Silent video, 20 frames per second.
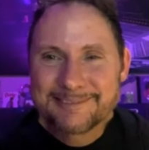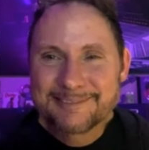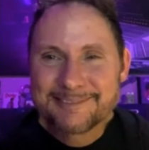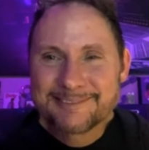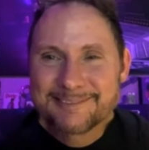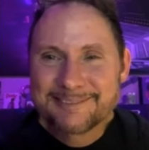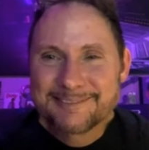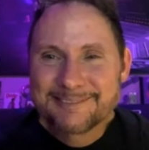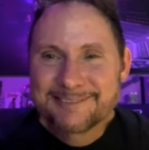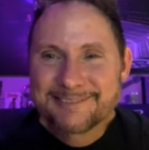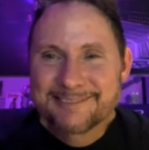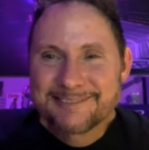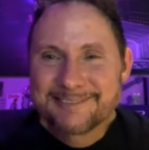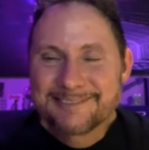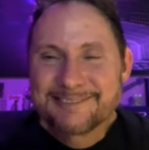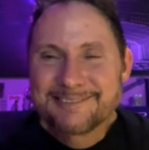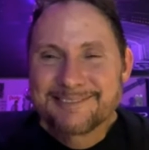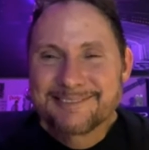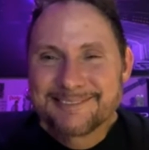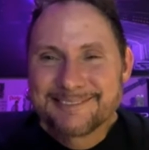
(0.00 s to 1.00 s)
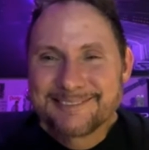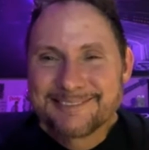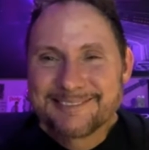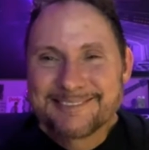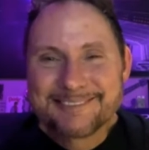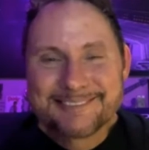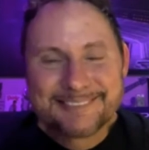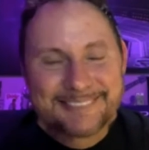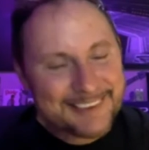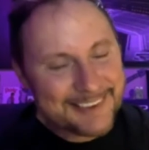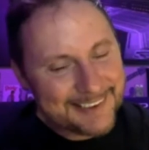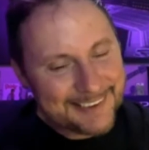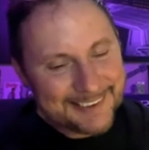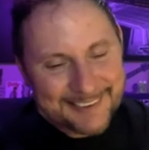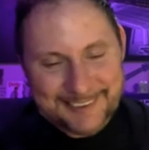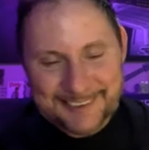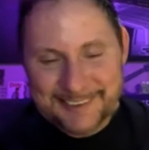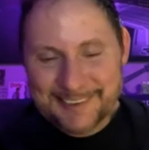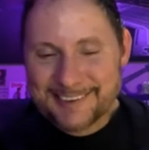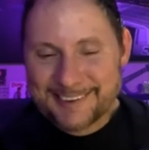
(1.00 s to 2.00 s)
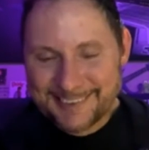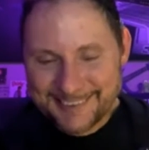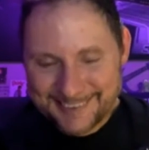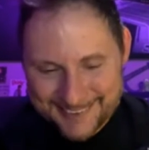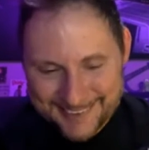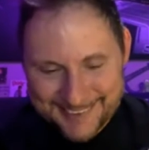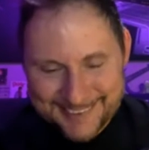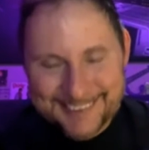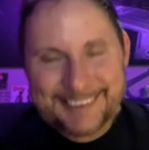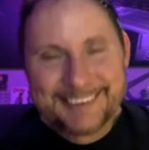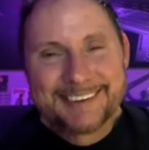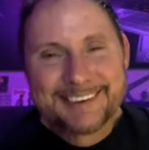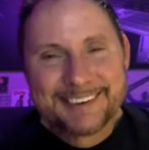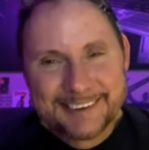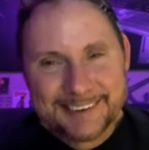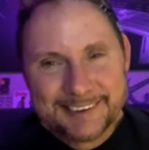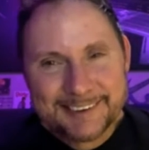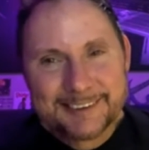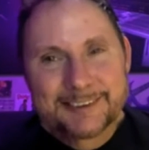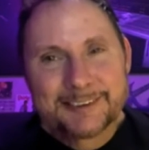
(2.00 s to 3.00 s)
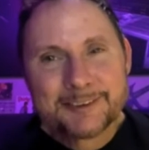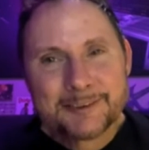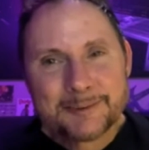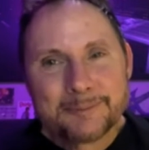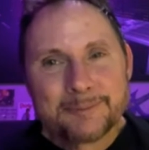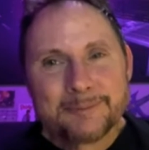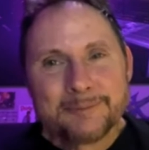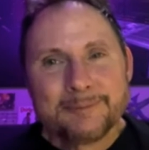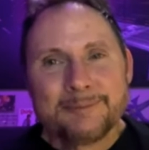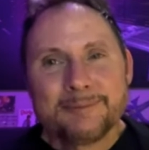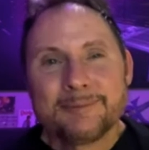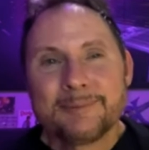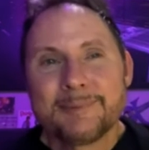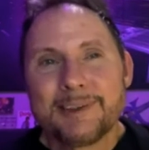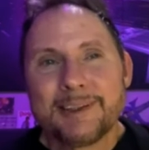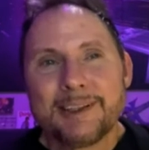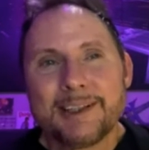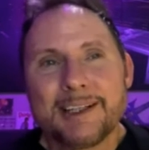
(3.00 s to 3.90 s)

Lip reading: throws some of the best parties like that. It's just, you know,